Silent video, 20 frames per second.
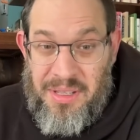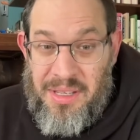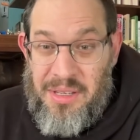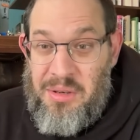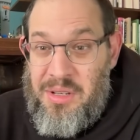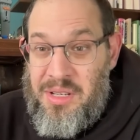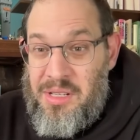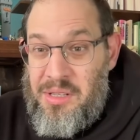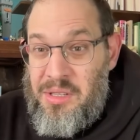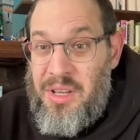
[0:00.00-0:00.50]
and you
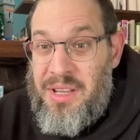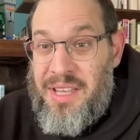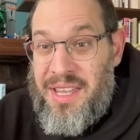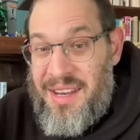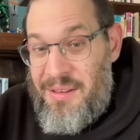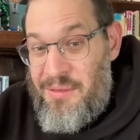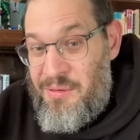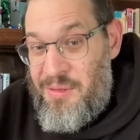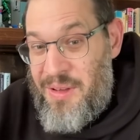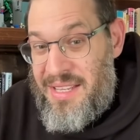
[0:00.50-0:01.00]
need to look at
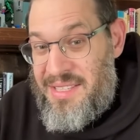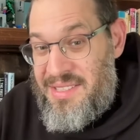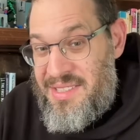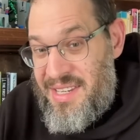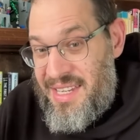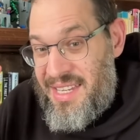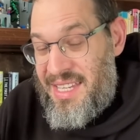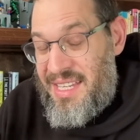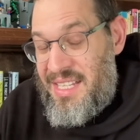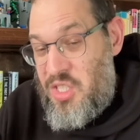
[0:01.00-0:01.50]

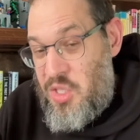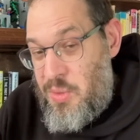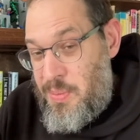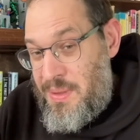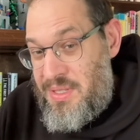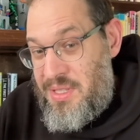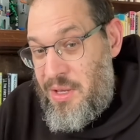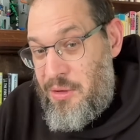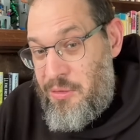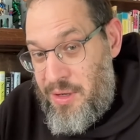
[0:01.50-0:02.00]
investing in
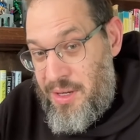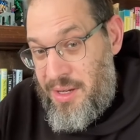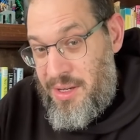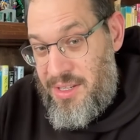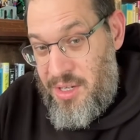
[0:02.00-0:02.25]
specific